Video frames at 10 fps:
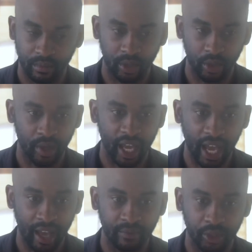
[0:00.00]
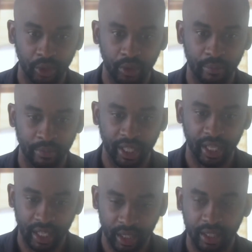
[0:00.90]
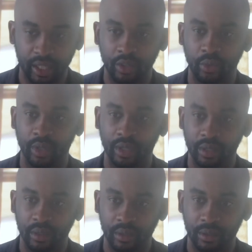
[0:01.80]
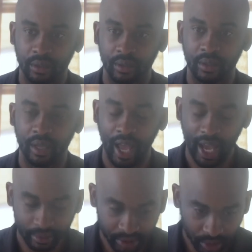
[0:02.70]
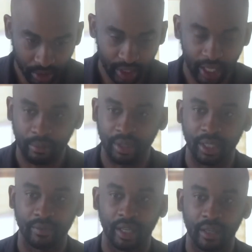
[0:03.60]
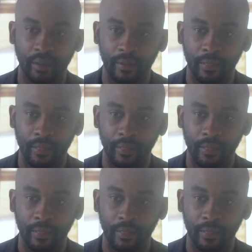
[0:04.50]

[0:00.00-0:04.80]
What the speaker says: You can have, do, and be anything you want. Absolutely, I believe that.